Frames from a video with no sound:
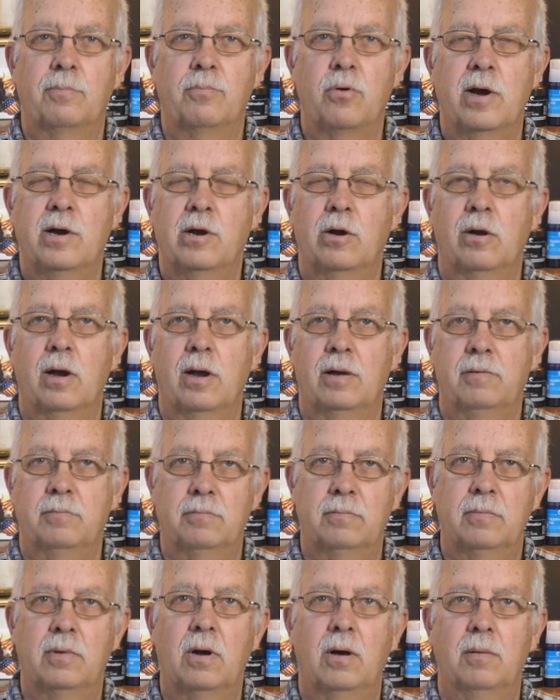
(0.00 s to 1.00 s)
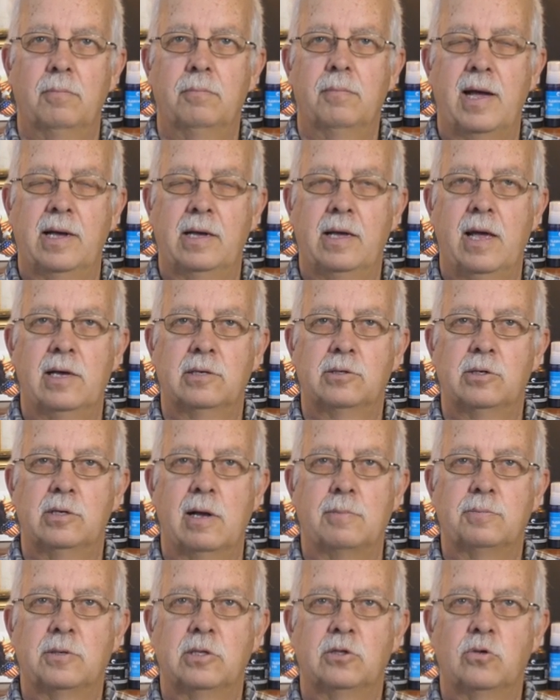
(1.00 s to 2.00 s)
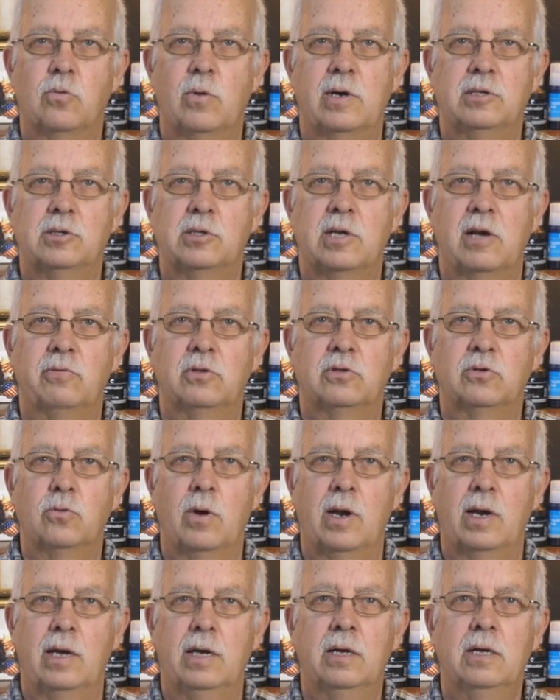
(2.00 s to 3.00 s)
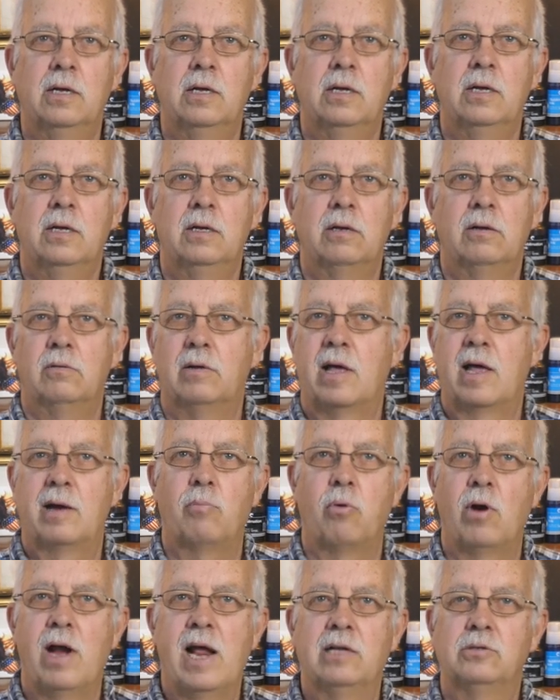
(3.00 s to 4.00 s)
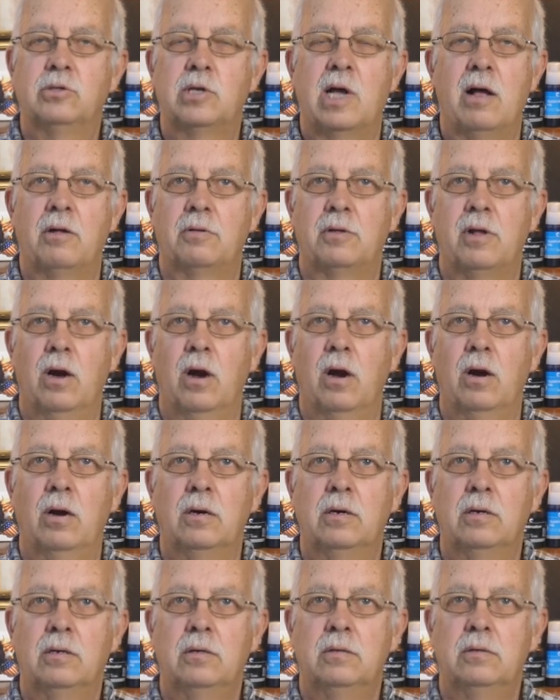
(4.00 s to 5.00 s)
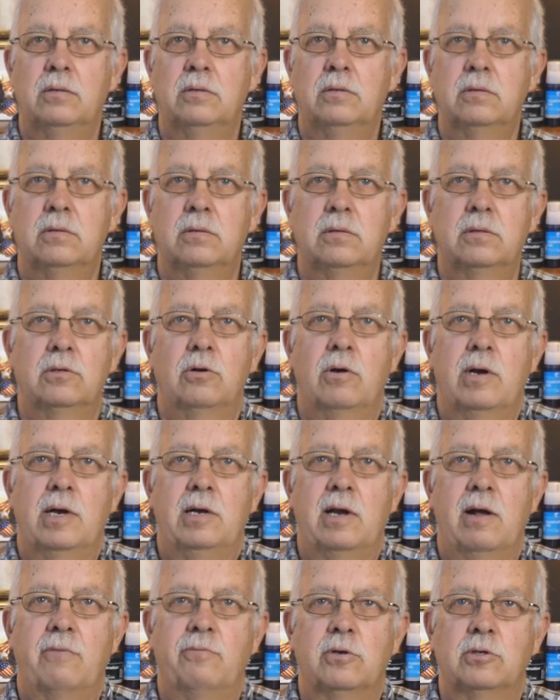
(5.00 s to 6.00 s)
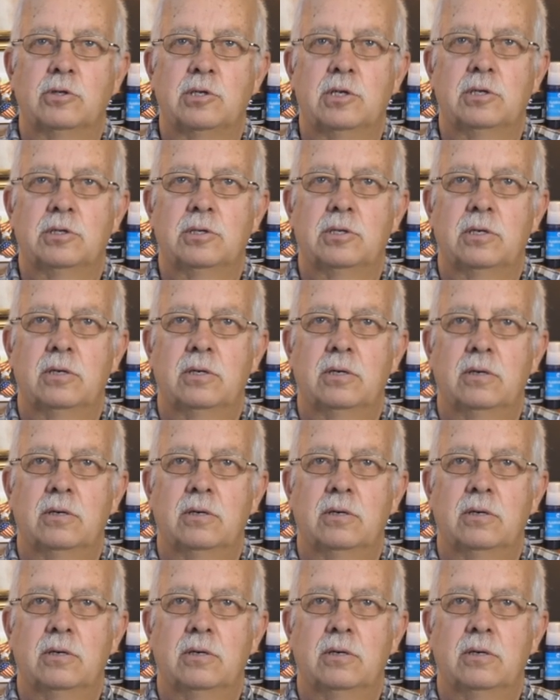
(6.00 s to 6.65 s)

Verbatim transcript: printer, like in my case, an Epson 2720. A lot of brands out there. Is there any differences?